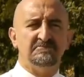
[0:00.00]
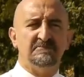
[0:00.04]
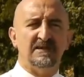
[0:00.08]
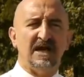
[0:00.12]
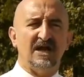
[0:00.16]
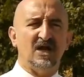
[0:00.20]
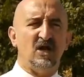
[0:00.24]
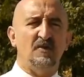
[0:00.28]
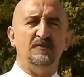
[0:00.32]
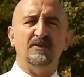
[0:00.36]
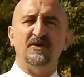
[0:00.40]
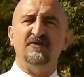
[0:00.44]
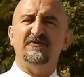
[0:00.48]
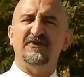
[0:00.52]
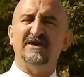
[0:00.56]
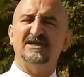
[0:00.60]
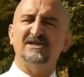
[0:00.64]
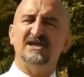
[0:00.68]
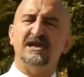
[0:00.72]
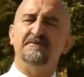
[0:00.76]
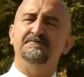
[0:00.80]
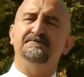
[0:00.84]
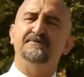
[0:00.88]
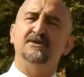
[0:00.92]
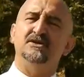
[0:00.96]
A couple of
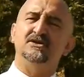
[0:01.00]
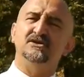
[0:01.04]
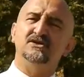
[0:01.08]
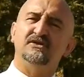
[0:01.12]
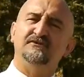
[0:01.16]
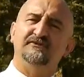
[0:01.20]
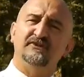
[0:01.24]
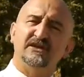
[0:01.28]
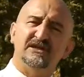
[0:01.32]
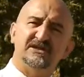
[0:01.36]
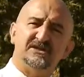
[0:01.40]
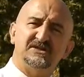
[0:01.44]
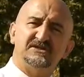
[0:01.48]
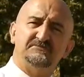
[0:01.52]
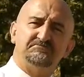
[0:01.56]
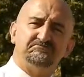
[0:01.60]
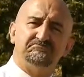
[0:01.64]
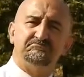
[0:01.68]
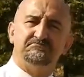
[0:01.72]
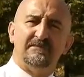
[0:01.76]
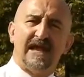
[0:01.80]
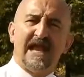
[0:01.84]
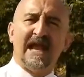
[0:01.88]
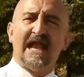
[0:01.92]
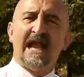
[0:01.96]
examples of this
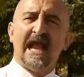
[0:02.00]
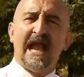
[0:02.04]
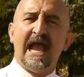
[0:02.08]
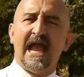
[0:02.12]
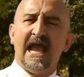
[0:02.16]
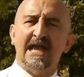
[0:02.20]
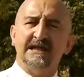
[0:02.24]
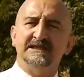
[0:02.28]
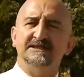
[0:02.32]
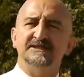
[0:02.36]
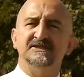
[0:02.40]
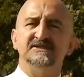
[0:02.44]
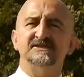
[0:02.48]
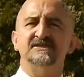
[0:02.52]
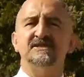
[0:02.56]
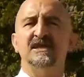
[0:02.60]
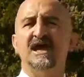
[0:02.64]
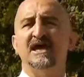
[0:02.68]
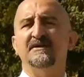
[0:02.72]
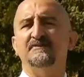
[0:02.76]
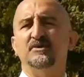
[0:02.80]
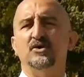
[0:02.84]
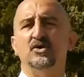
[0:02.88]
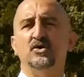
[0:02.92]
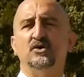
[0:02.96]
enhanced
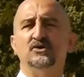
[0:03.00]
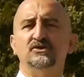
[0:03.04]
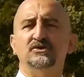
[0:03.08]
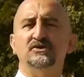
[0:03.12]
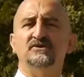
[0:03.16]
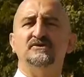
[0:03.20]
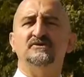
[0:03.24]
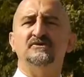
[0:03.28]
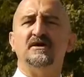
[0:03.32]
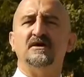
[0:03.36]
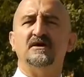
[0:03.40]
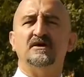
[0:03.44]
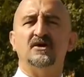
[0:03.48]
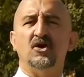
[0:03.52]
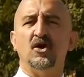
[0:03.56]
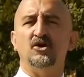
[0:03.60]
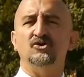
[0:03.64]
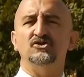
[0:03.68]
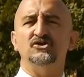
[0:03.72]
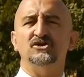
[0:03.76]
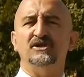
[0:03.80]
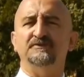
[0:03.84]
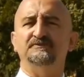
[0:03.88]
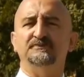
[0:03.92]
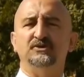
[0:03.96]
neighborhood
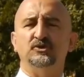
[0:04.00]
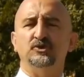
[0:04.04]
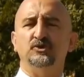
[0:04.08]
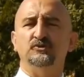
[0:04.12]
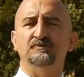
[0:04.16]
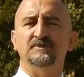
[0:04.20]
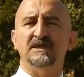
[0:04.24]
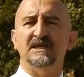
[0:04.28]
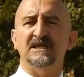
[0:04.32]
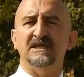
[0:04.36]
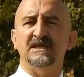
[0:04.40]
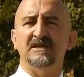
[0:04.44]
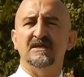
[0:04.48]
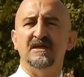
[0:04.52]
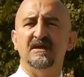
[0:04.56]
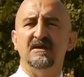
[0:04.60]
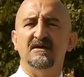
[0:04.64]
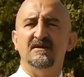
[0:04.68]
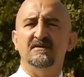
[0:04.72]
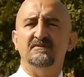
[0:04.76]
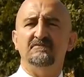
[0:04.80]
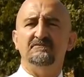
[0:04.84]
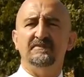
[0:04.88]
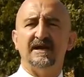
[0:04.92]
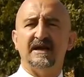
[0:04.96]
concept could be
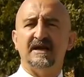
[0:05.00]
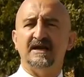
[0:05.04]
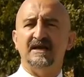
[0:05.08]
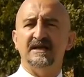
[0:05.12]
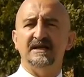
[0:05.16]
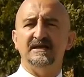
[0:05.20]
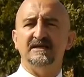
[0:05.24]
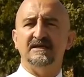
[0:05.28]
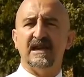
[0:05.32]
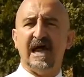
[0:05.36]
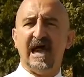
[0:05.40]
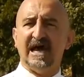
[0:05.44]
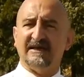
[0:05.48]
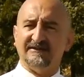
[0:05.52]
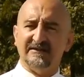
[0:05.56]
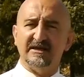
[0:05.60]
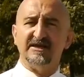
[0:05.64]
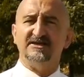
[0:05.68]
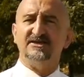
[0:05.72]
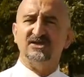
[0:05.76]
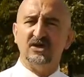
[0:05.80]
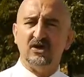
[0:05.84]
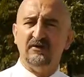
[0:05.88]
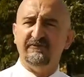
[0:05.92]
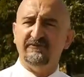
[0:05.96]
Berlin
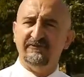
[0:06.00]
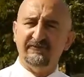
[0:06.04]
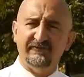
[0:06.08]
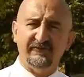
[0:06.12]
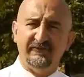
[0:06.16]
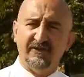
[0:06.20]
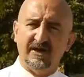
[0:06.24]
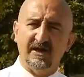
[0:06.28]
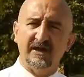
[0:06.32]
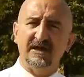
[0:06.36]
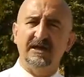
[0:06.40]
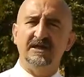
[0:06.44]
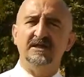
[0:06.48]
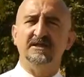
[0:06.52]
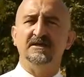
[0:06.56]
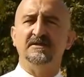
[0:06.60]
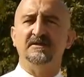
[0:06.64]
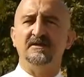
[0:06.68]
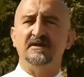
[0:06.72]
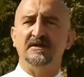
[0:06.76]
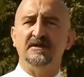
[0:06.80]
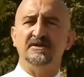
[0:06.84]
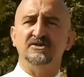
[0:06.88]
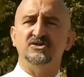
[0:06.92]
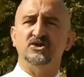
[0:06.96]
Adlershof in
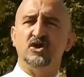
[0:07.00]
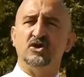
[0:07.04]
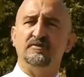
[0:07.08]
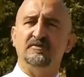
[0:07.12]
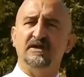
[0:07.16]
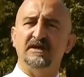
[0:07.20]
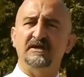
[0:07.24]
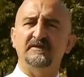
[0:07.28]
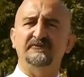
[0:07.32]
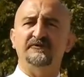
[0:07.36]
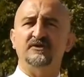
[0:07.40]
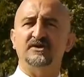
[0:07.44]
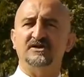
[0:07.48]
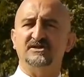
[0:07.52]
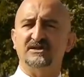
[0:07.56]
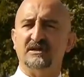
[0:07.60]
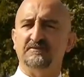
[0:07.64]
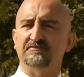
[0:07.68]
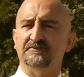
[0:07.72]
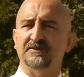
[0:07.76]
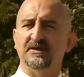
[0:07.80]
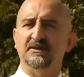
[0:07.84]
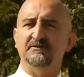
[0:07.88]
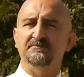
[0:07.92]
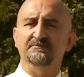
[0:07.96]
Germany, for
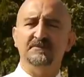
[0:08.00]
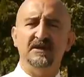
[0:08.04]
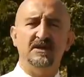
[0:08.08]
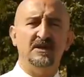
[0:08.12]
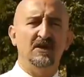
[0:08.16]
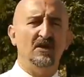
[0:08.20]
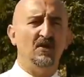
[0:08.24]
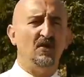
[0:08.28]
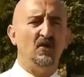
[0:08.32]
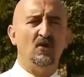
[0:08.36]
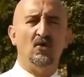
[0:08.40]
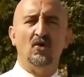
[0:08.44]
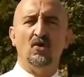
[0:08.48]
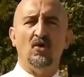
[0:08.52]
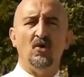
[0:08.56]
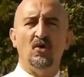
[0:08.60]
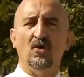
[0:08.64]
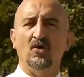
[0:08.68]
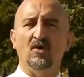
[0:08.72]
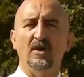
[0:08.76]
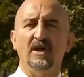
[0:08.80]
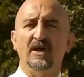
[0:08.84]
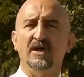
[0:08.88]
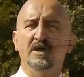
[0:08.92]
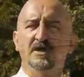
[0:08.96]
example,
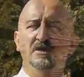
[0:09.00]
or